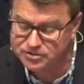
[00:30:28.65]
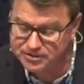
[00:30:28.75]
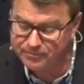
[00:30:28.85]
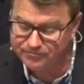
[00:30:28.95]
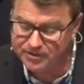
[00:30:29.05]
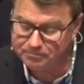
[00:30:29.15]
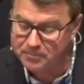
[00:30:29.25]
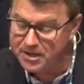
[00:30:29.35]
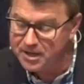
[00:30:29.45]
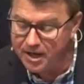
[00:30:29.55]
Some of
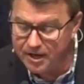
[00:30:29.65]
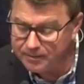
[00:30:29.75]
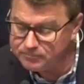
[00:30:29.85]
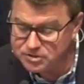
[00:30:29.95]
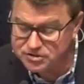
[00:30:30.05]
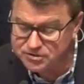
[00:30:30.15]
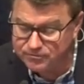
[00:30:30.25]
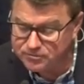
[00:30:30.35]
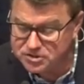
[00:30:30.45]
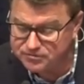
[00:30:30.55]
them um, just,
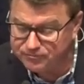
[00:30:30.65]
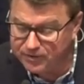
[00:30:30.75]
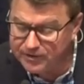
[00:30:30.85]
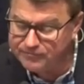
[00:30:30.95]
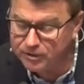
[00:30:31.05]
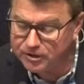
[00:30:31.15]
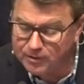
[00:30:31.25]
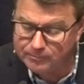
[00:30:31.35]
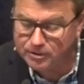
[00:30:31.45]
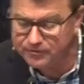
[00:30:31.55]
just very, very
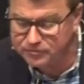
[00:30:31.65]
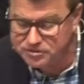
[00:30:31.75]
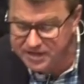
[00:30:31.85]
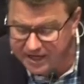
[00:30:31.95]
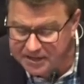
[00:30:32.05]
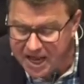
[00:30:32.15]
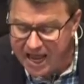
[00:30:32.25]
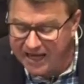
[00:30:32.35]
corrupt. Look at verse 9.